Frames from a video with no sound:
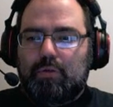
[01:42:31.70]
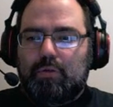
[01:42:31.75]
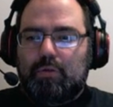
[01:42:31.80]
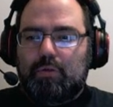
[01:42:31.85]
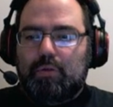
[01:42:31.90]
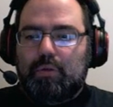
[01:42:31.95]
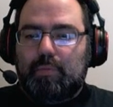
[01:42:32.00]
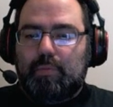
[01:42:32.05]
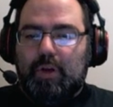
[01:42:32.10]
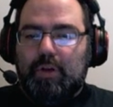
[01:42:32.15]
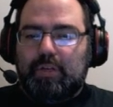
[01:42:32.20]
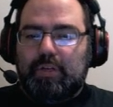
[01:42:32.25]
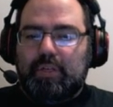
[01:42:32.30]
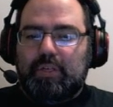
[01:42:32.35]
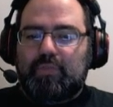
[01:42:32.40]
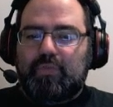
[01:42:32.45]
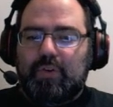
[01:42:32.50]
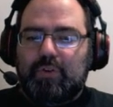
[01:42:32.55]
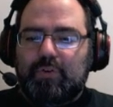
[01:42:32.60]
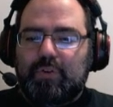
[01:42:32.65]
Party has
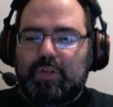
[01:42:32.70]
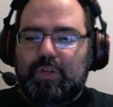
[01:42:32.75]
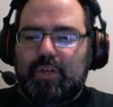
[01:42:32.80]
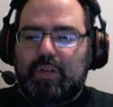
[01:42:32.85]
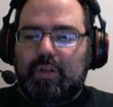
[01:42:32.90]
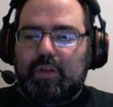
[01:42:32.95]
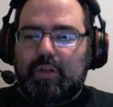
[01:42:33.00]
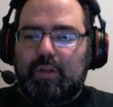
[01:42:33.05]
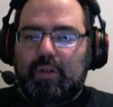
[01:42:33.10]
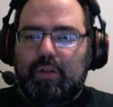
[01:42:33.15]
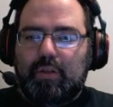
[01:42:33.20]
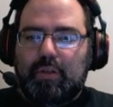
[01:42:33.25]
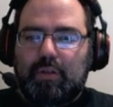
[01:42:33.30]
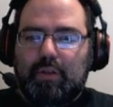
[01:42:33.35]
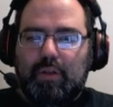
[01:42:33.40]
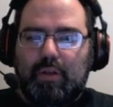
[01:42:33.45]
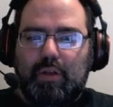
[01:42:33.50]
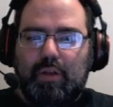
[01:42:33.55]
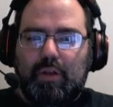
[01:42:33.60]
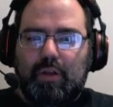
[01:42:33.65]
found treasure!
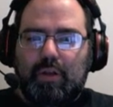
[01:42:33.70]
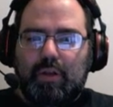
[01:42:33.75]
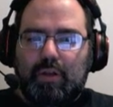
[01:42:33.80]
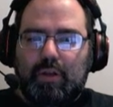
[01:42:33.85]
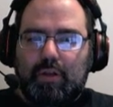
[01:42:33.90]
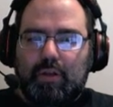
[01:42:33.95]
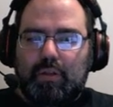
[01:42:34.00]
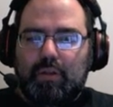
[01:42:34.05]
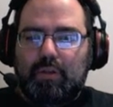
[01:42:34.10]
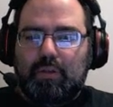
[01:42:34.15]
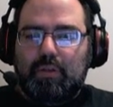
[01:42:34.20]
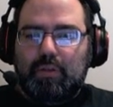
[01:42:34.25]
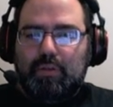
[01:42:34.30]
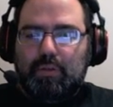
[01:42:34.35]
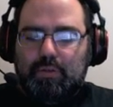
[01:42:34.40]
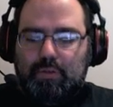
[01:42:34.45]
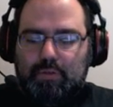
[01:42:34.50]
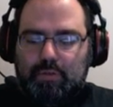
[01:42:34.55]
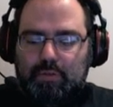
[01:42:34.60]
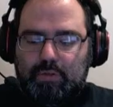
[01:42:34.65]
ha.
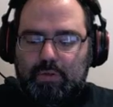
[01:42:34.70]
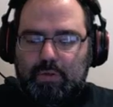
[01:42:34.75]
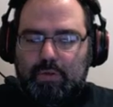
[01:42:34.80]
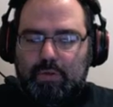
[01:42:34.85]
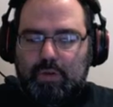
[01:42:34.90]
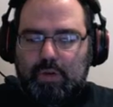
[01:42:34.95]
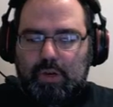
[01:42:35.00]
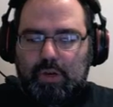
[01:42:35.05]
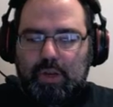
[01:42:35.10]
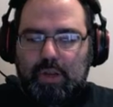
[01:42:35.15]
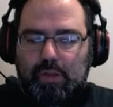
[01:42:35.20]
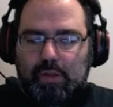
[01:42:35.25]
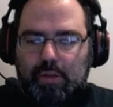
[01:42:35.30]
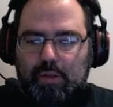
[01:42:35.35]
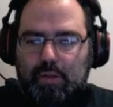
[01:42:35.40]
Sonya.